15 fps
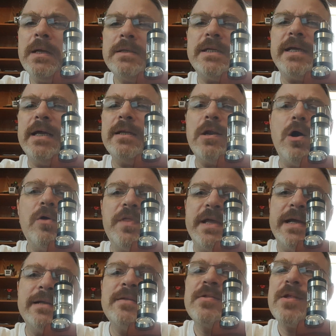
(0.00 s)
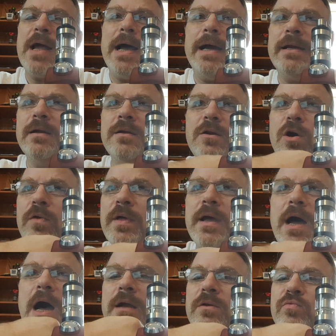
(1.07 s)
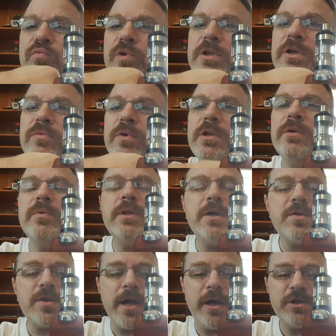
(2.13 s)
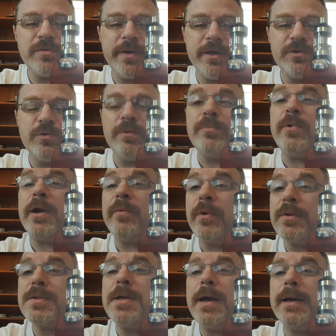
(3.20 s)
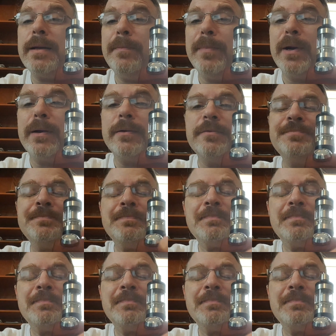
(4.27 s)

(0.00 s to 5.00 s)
to get all the inside and all the cotton really, really, really saturated to a point where it's not going to burn.